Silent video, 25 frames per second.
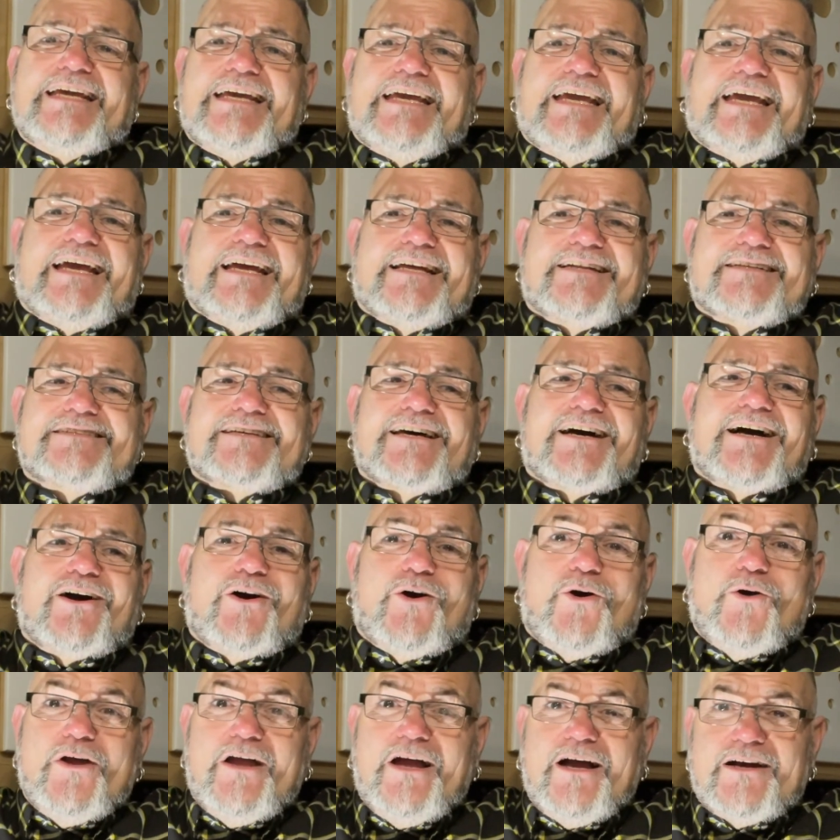And, uh,
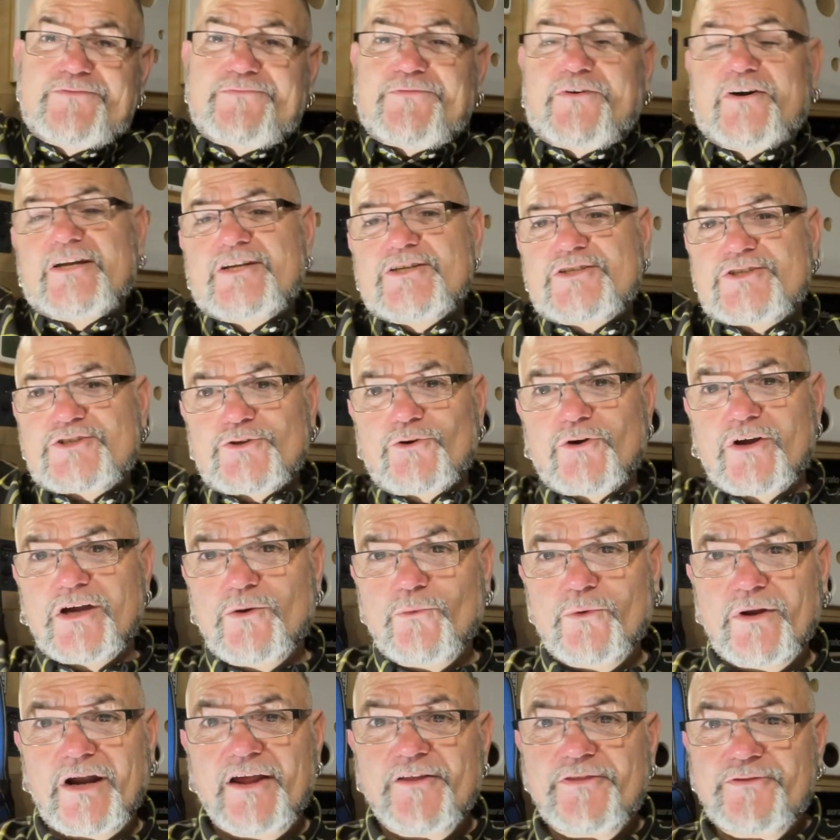oh, yeah, funny story.
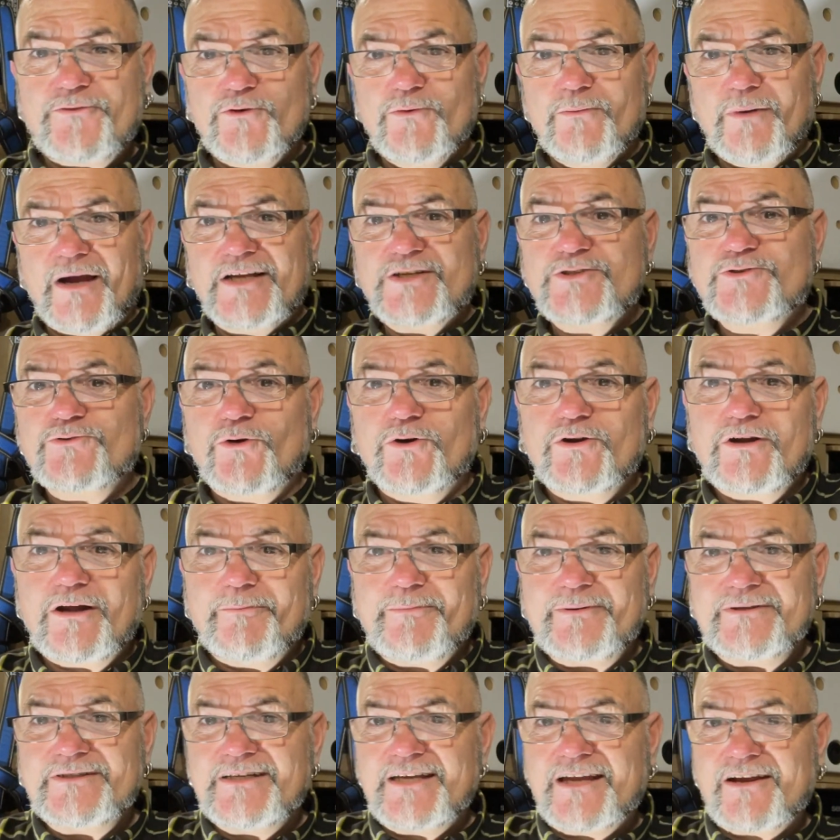When I threw my drone
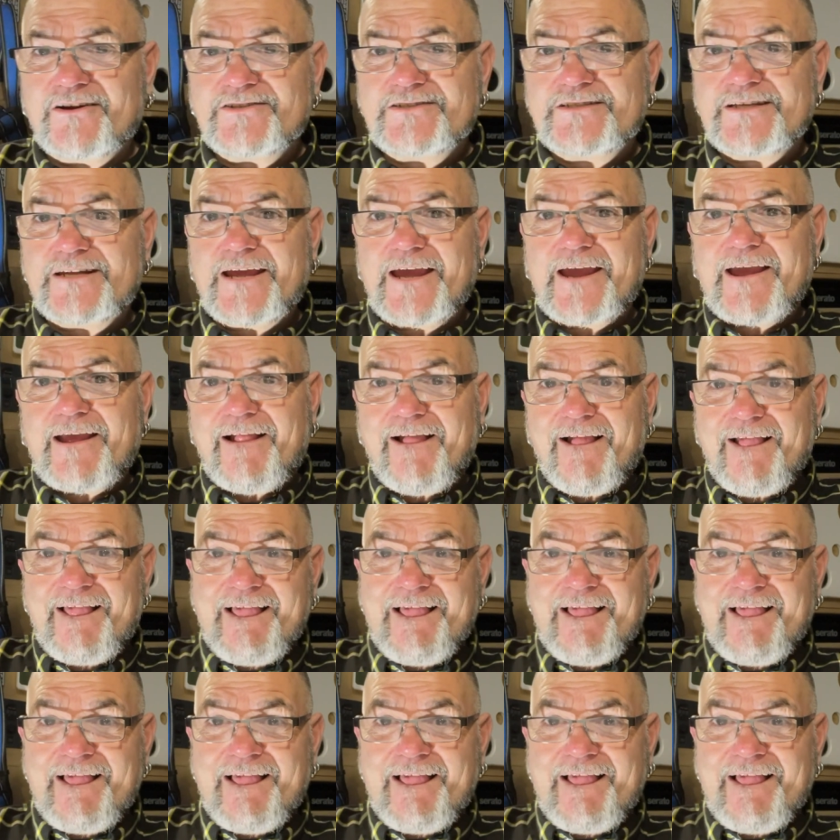up in the air today,